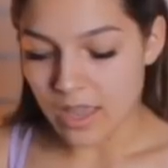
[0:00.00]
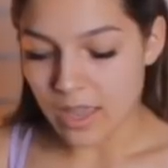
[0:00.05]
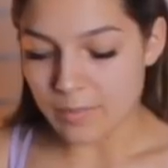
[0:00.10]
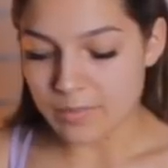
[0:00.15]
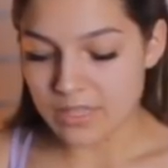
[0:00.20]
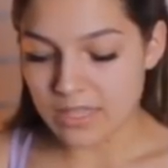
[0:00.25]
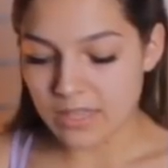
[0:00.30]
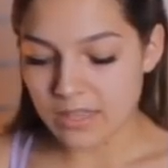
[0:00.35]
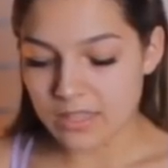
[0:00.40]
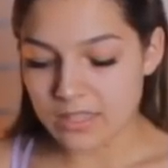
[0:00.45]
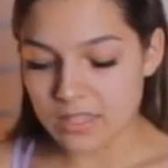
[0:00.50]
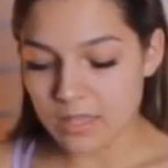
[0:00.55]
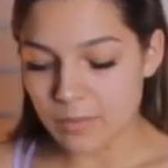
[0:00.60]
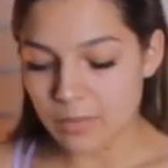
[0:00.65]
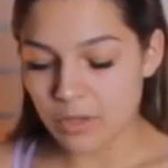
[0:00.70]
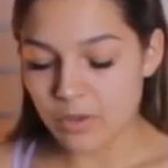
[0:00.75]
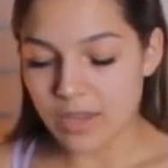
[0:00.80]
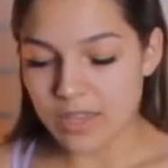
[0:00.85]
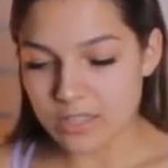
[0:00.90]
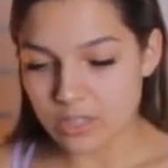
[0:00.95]
I'm seeing that some
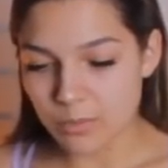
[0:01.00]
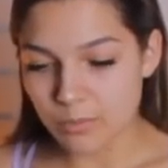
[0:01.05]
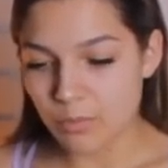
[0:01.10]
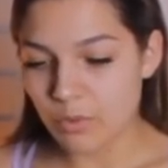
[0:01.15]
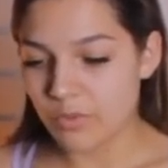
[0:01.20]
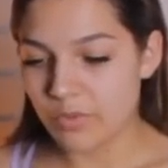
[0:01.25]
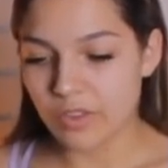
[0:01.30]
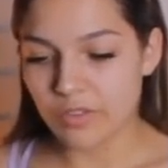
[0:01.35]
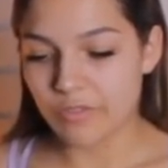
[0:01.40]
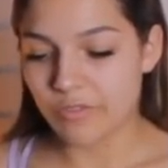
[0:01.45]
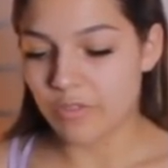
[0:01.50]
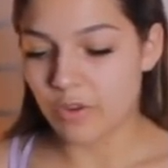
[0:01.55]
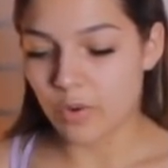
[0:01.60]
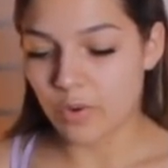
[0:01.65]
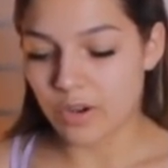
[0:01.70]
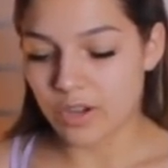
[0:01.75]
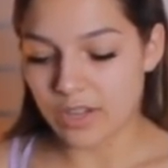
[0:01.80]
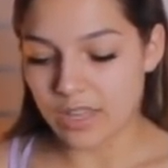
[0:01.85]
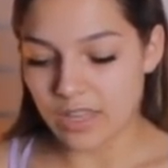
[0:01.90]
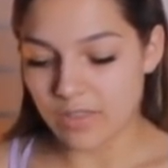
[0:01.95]
of you guys are moving
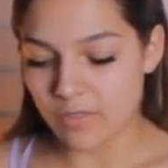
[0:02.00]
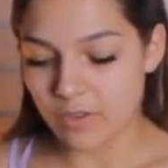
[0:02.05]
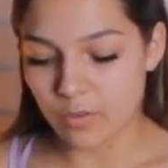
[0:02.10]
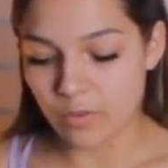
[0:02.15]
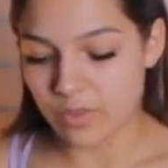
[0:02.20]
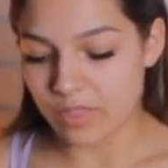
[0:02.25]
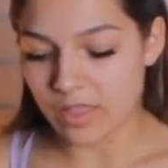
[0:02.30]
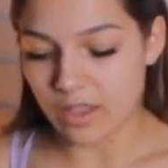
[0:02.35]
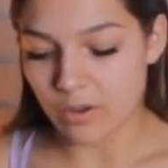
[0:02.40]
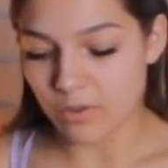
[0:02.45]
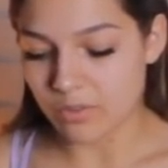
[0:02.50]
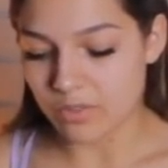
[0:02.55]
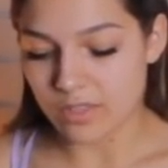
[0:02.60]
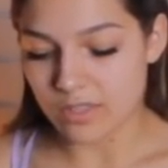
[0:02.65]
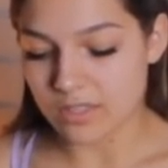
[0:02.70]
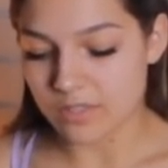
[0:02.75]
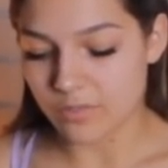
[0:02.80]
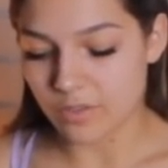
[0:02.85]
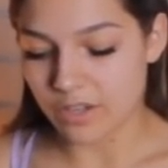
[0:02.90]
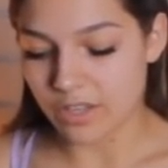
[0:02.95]
forward even without
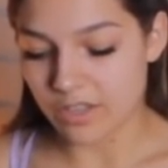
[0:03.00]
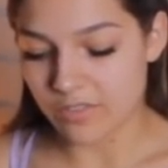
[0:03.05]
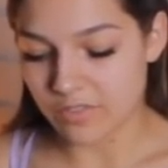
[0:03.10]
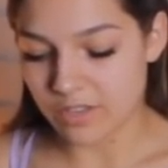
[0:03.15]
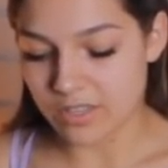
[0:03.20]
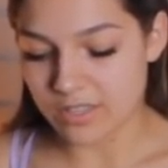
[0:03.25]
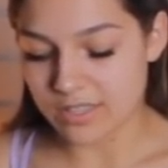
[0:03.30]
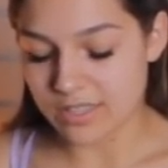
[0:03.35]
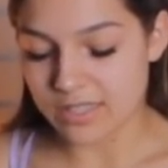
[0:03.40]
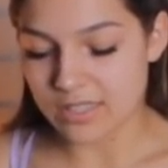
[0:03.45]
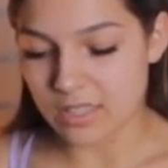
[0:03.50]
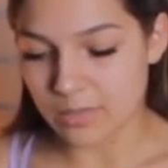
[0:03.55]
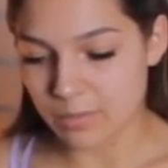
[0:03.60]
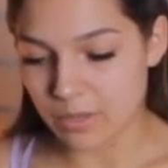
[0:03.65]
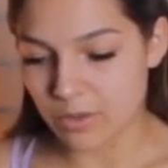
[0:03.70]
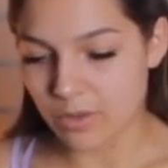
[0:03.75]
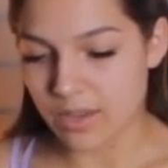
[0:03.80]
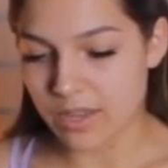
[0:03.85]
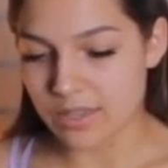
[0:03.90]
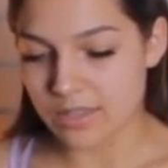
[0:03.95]
this forgiveness. Like, some
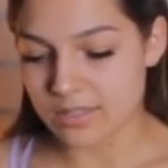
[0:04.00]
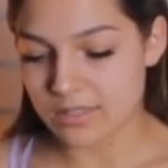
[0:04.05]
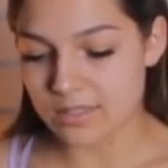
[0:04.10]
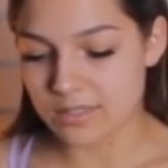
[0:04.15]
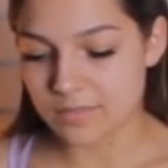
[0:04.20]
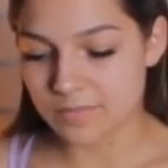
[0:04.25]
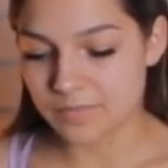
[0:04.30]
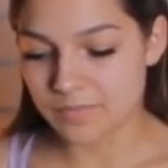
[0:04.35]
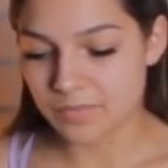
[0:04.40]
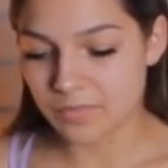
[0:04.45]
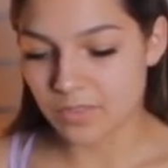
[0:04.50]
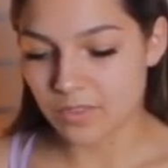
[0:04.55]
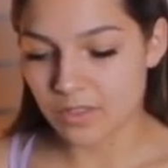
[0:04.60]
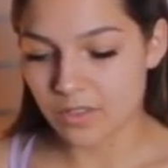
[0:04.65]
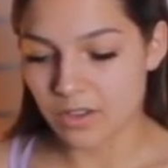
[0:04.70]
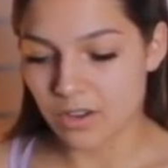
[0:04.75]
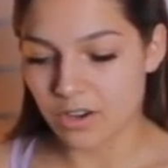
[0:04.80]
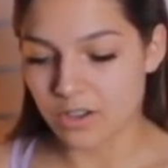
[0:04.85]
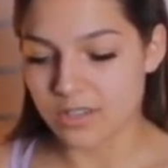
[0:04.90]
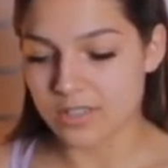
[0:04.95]
of you guys
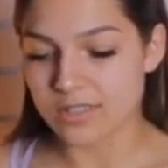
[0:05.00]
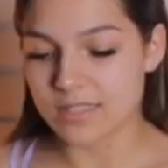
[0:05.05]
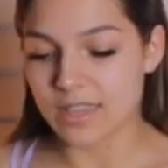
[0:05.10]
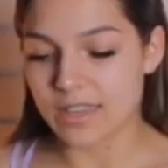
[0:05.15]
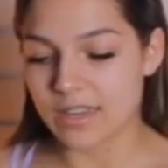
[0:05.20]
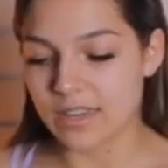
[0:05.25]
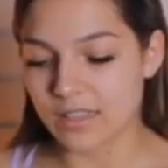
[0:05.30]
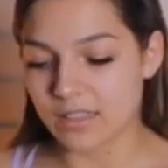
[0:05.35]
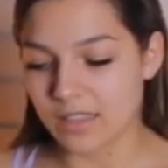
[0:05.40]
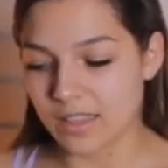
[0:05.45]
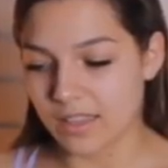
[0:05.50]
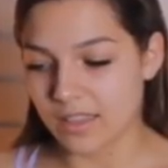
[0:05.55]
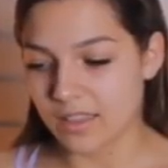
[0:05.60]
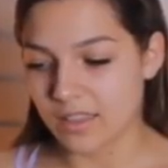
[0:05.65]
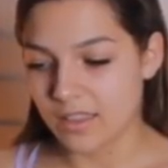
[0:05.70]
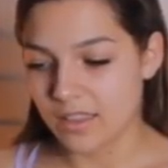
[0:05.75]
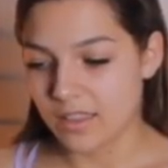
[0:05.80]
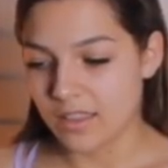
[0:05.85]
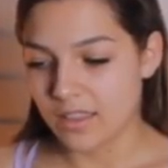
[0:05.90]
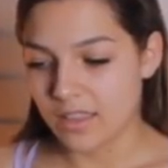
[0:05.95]
are deciding,
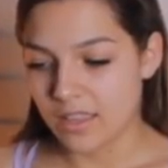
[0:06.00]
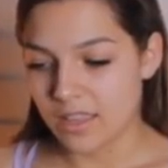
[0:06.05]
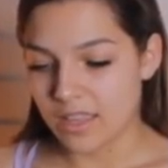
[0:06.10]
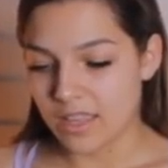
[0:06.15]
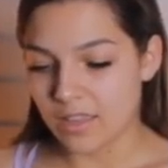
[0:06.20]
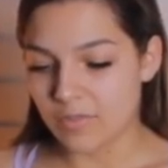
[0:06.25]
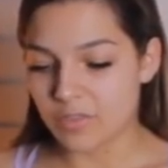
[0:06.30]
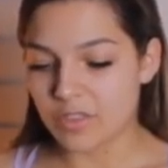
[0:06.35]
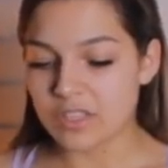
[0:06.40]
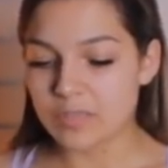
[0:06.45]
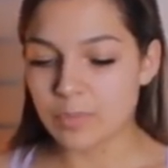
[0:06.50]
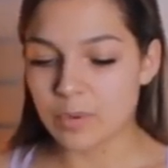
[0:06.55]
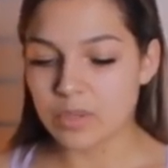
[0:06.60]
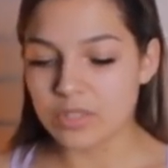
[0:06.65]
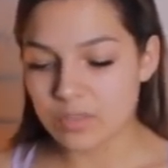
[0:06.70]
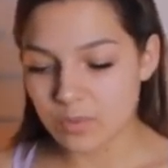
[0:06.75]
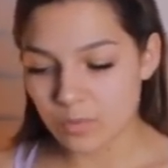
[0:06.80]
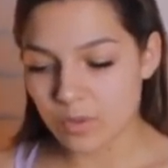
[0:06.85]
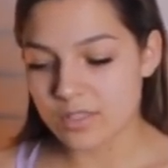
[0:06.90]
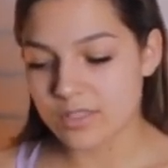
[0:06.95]
like, if this
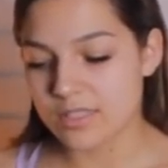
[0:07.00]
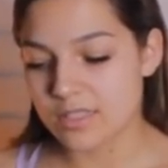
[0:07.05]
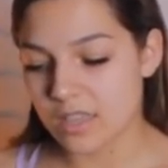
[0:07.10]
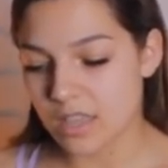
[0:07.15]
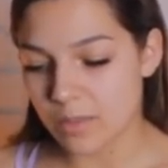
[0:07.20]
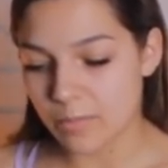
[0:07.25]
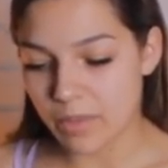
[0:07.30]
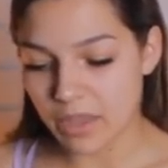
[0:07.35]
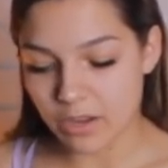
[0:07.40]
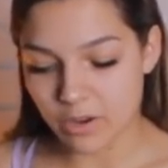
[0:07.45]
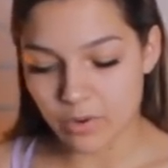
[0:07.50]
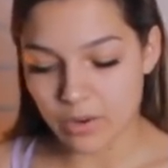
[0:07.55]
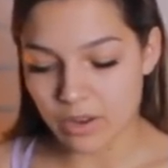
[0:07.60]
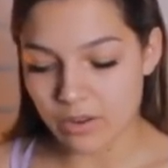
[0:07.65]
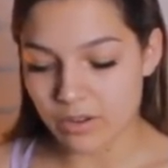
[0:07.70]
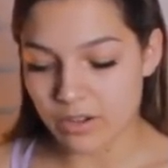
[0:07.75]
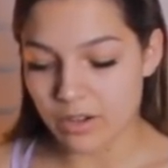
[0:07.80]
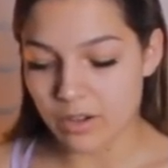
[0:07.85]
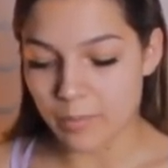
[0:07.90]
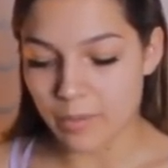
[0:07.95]
person wants to come back
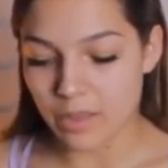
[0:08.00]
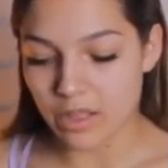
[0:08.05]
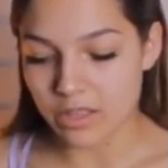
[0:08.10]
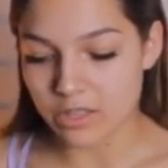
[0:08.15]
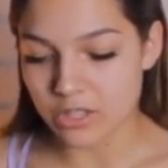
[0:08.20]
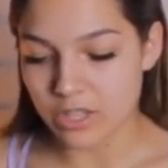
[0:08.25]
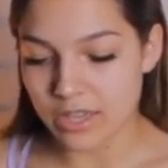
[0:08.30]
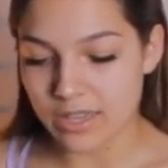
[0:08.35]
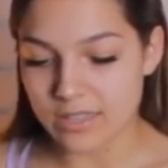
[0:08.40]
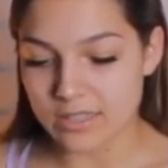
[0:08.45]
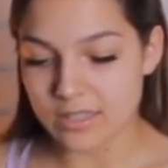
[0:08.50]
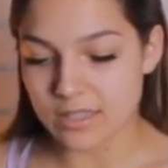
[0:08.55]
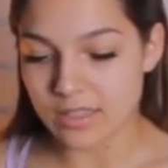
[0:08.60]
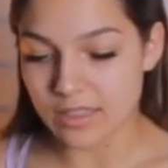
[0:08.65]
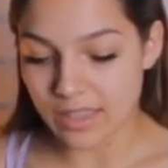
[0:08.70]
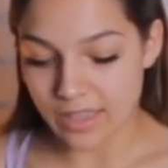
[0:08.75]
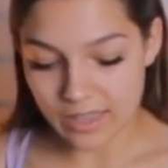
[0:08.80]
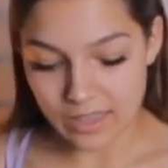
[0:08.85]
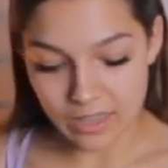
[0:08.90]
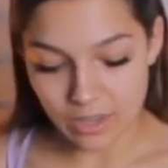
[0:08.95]
around and apologize, then
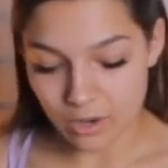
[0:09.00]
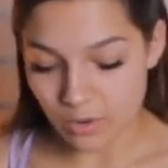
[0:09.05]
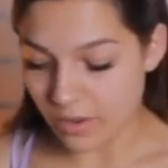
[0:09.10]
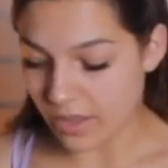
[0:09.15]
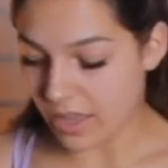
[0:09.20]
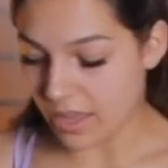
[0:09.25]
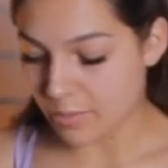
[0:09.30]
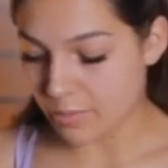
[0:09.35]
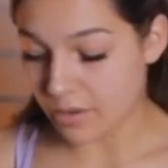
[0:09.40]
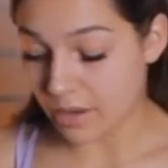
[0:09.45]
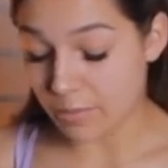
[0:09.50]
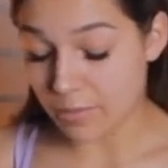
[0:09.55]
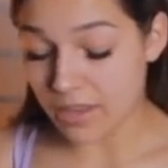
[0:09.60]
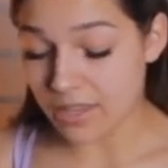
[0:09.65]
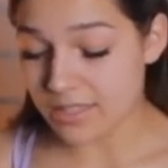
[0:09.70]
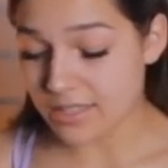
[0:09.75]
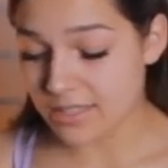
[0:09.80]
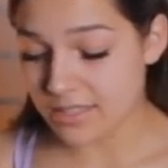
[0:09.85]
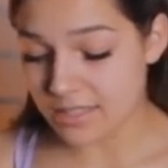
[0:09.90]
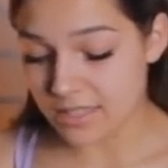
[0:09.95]
they can go ahead. But I'm
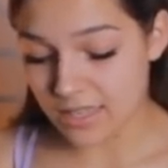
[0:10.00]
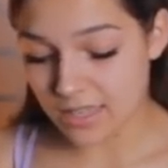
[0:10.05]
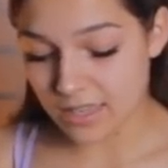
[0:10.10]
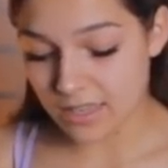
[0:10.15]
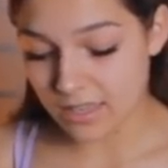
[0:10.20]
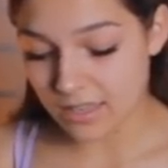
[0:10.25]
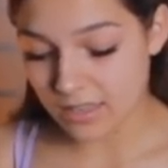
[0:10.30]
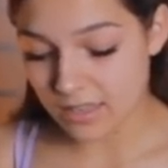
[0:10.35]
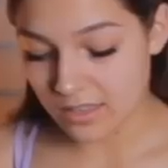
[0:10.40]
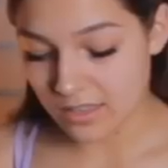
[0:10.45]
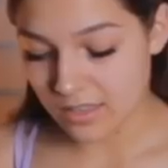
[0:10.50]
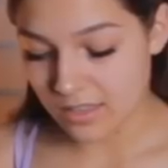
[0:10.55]
not seeing